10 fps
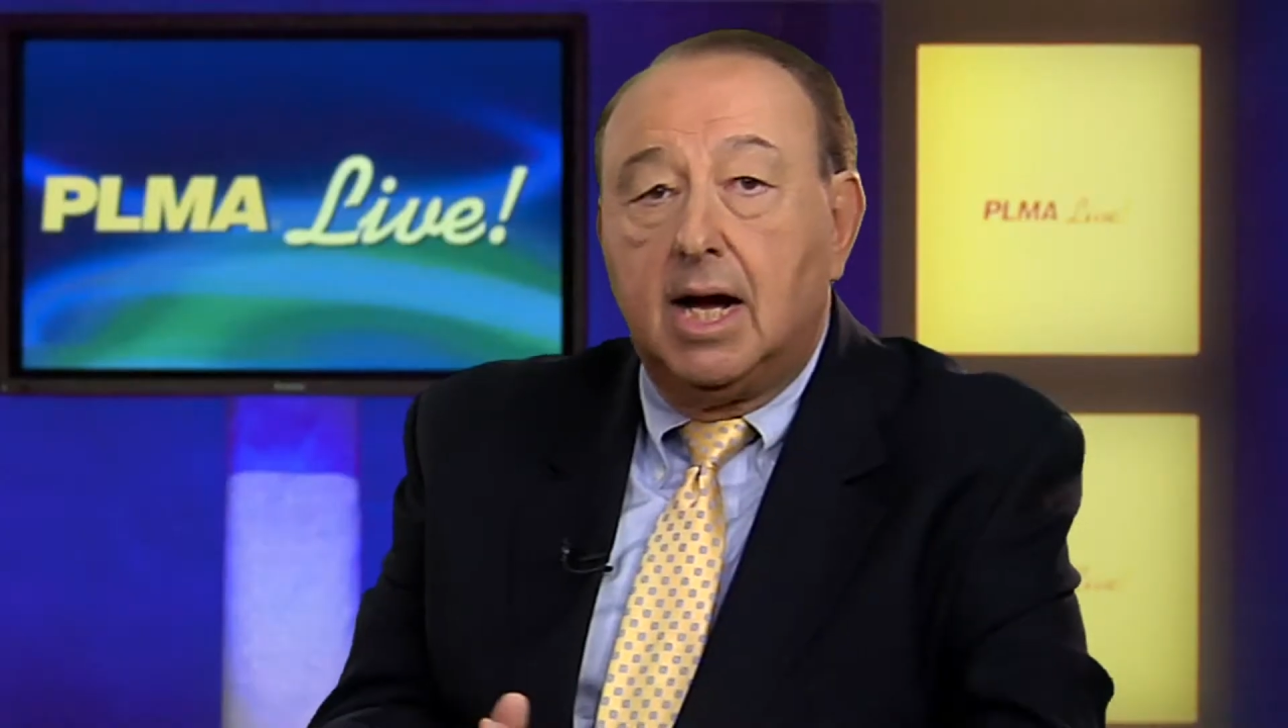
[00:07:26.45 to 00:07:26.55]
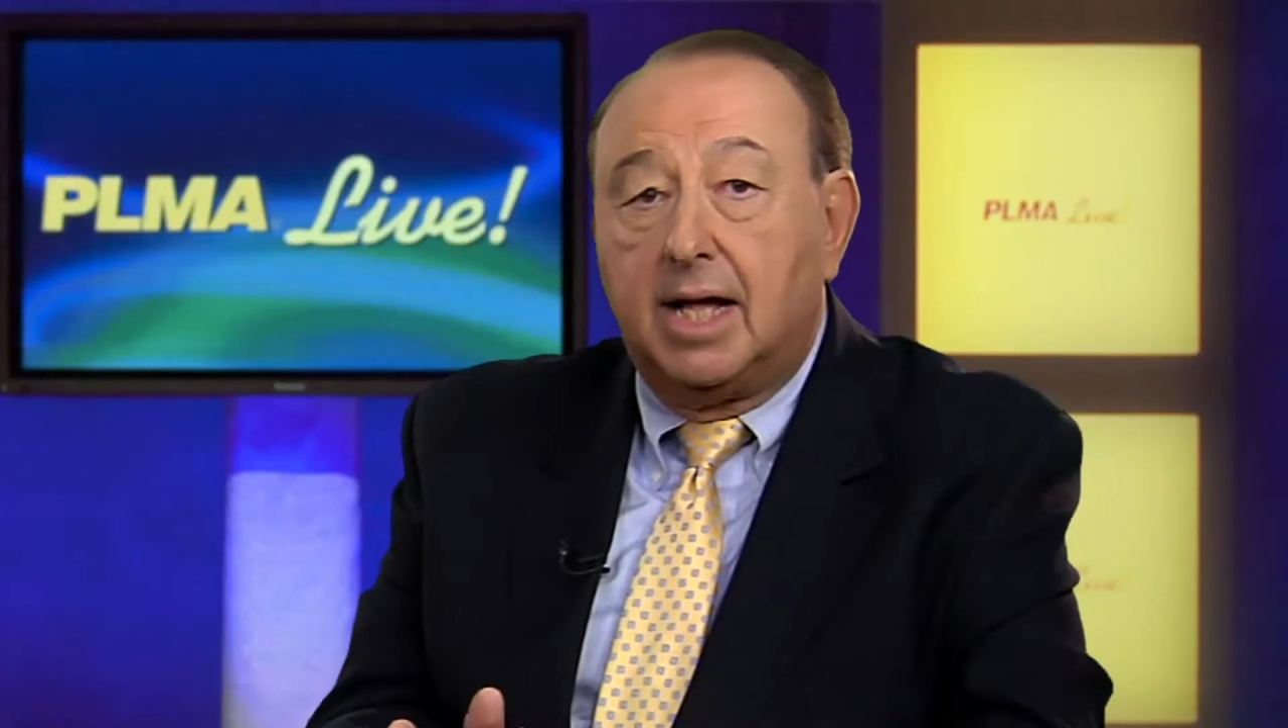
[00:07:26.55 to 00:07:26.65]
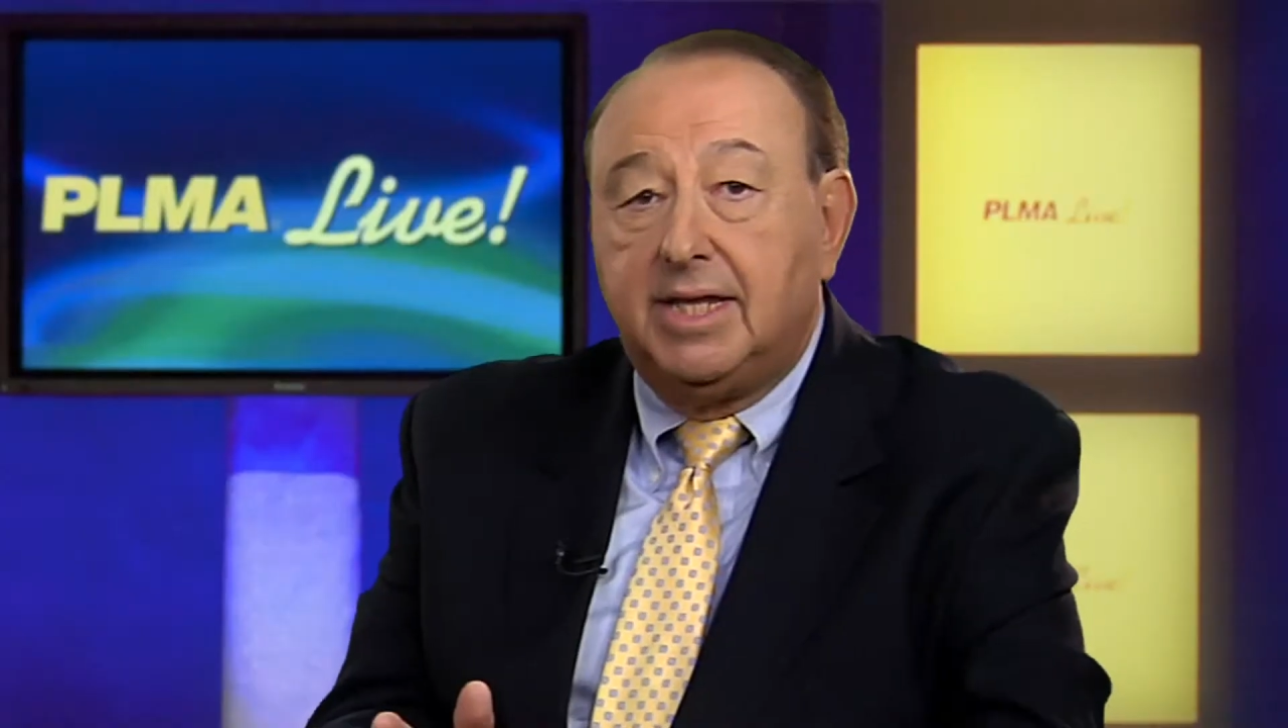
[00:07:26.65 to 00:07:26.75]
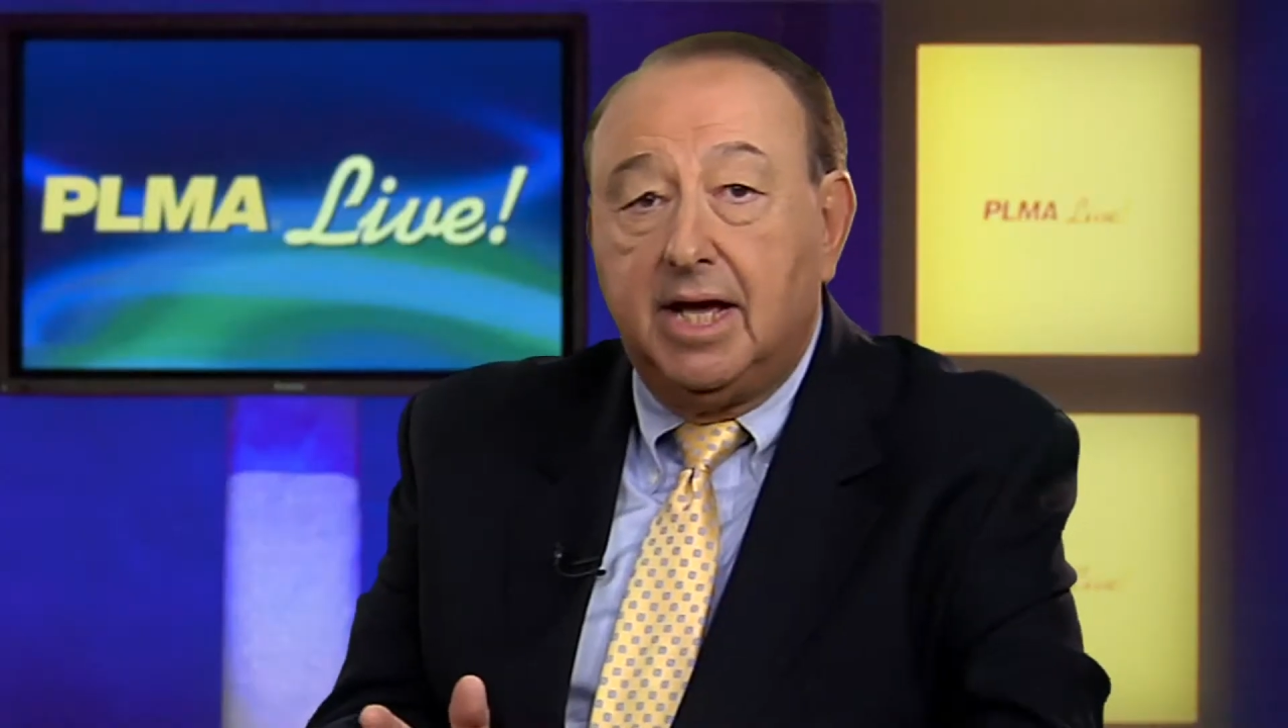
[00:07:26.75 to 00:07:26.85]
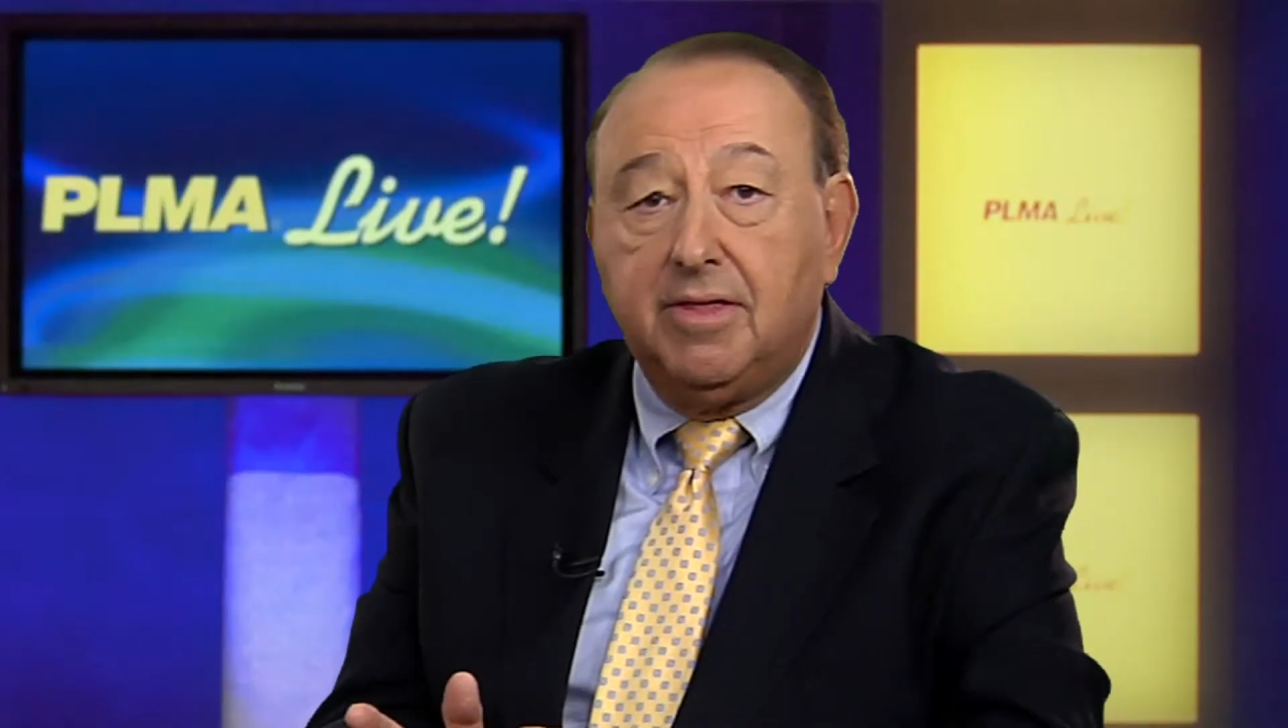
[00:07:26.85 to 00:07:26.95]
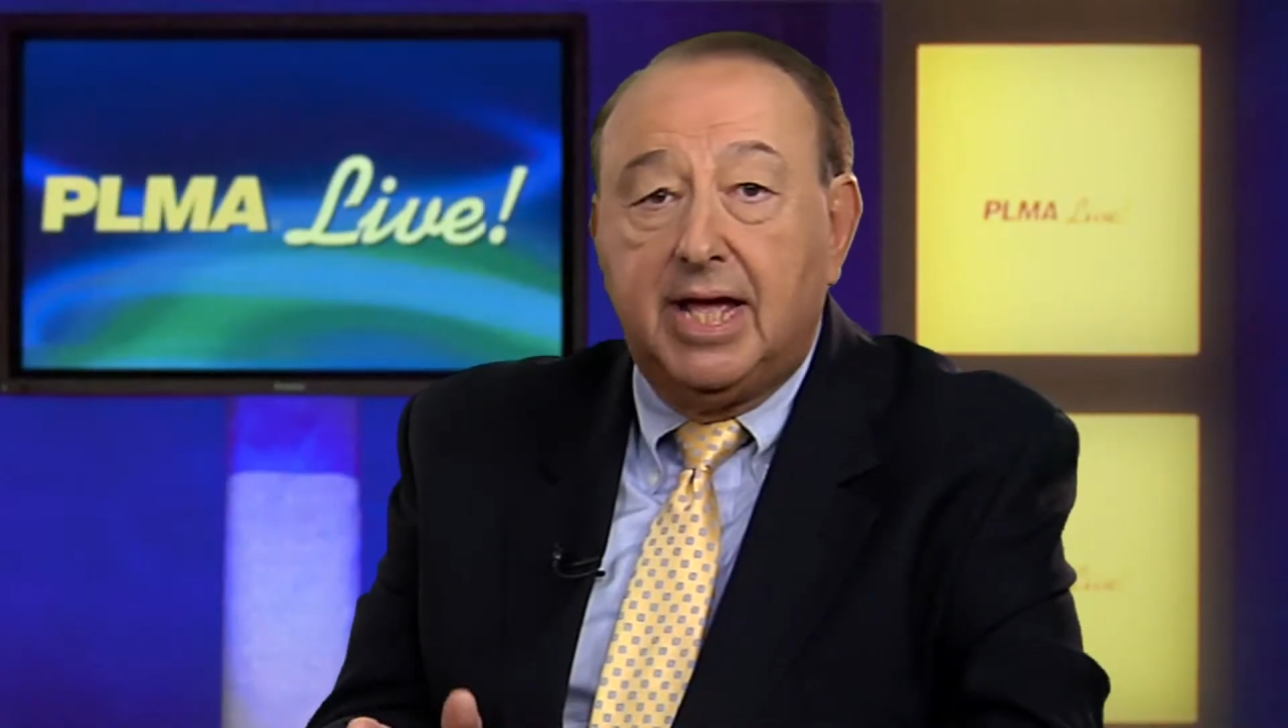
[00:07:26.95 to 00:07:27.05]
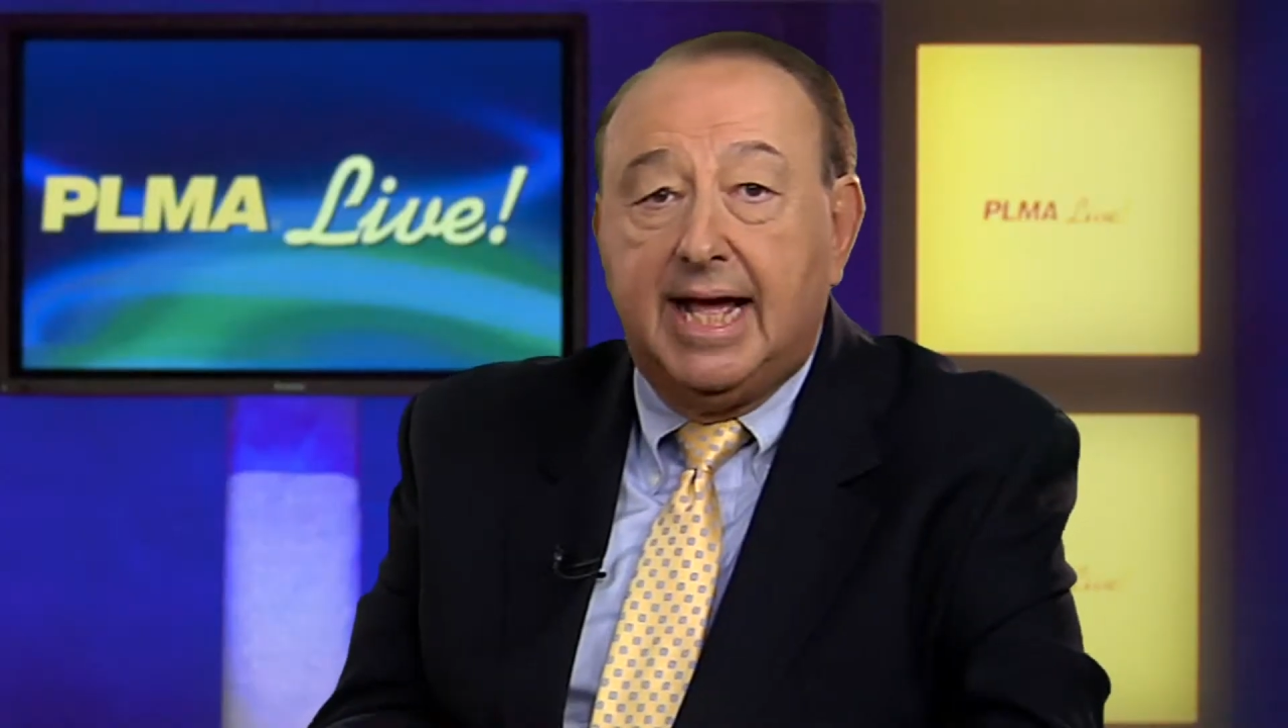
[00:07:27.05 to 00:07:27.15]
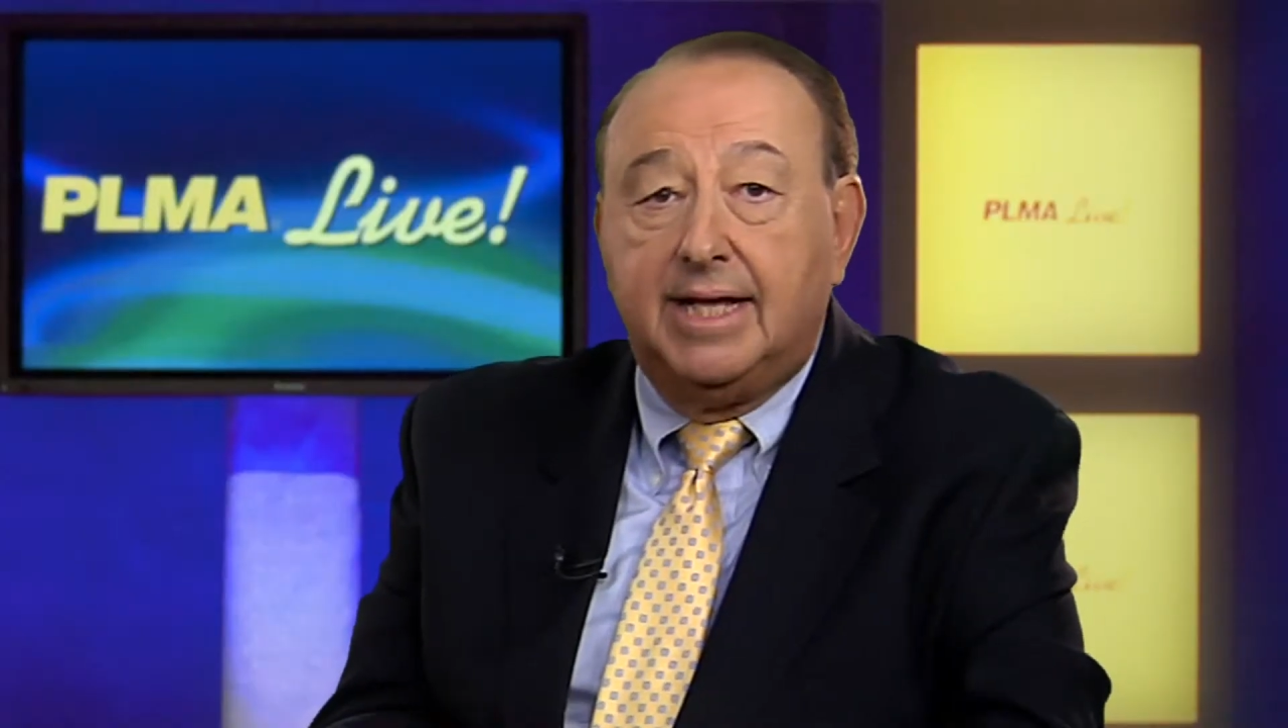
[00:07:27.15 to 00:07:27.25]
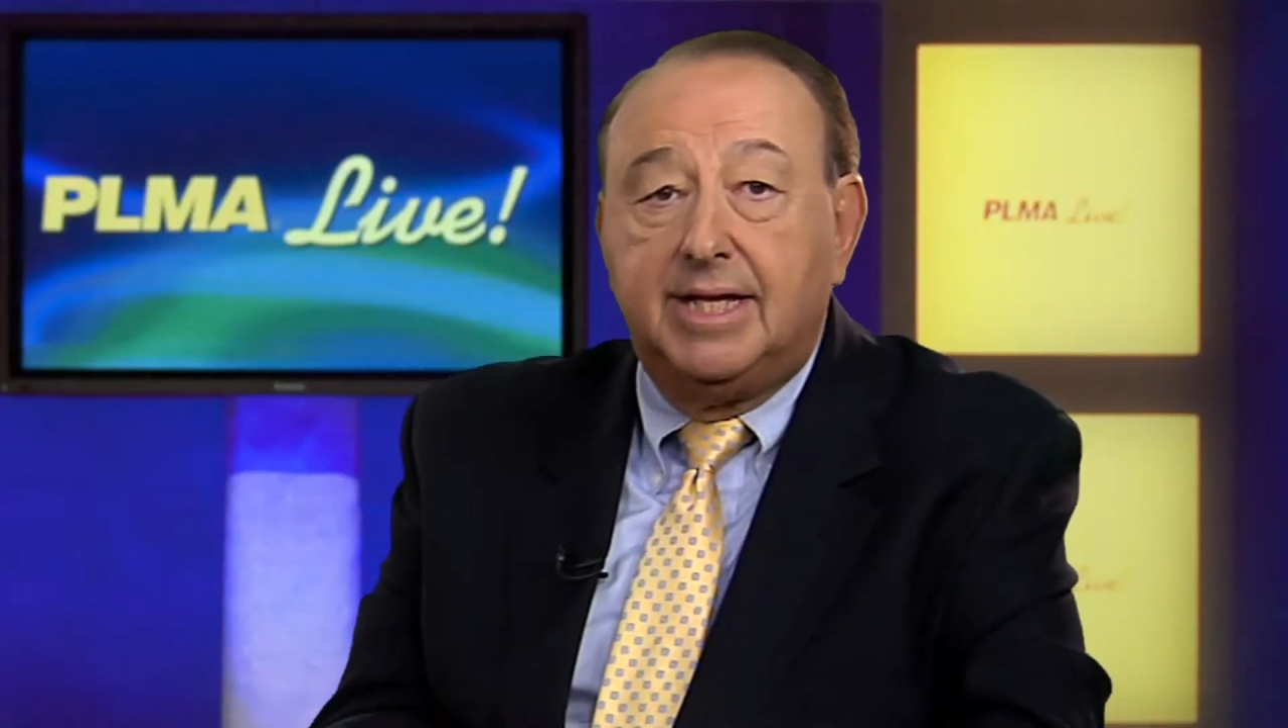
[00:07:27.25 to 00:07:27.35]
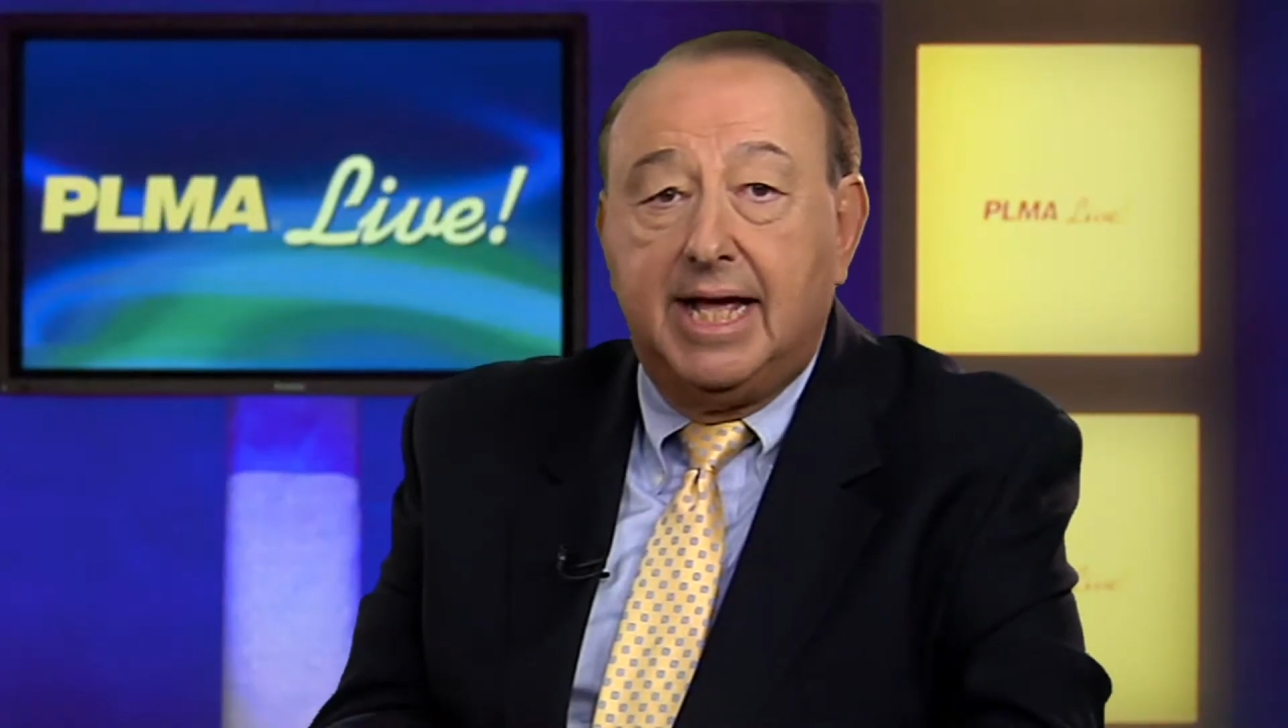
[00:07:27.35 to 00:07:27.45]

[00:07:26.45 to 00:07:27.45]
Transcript: On the other hand,